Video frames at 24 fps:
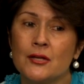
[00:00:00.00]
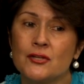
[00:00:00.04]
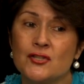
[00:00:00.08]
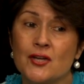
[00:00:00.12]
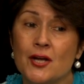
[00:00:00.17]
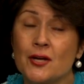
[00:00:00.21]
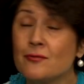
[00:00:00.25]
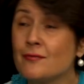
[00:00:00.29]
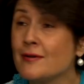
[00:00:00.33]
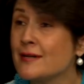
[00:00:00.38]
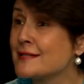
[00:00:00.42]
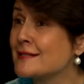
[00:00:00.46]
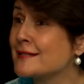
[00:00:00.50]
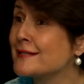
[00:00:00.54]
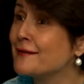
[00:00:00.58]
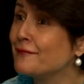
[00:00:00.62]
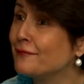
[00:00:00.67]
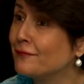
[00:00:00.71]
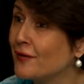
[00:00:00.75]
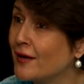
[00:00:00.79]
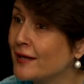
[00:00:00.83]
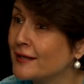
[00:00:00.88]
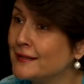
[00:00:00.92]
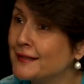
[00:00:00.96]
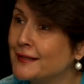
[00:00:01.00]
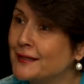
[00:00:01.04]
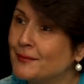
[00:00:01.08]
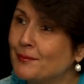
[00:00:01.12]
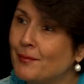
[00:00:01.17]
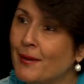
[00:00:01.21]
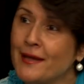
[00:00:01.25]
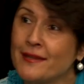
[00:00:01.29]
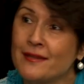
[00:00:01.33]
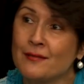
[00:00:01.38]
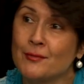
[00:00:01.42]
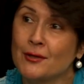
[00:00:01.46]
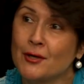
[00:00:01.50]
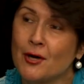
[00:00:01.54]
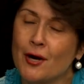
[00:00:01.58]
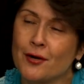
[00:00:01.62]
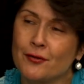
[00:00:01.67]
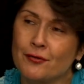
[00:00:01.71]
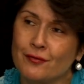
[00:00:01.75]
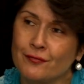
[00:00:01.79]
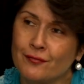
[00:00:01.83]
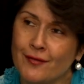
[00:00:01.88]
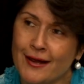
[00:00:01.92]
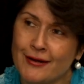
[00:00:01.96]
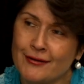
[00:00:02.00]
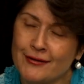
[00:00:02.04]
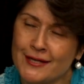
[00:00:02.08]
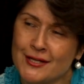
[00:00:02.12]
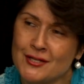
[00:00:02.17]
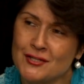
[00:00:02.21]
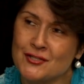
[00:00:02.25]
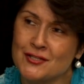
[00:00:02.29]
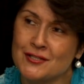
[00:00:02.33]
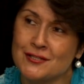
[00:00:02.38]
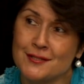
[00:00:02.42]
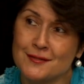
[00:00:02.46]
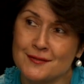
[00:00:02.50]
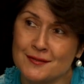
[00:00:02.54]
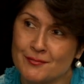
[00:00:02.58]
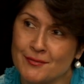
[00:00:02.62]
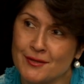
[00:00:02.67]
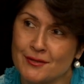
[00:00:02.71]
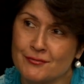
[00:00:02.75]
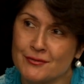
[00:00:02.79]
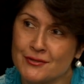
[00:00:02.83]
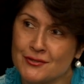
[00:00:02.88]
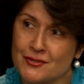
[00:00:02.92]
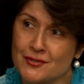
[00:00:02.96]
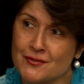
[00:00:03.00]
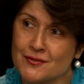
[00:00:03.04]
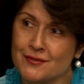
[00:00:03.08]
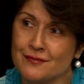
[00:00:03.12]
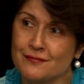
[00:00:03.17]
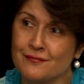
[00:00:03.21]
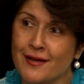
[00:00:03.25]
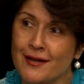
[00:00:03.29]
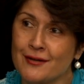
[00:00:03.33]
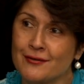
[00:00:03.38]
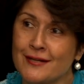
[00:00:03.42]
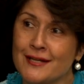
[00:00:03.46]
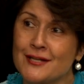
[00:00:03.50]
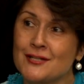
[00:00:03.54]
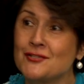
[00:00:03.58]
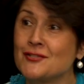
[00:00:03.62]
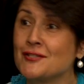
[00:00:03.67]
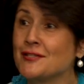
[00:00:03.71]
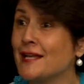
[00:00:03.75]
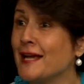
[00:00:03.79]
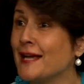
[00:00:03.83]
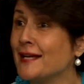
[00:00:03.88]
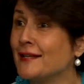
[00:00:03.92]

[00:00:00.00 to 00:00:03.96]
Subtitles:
generously funded by the MacArthur Foundation, the Smith Richardson Foundation,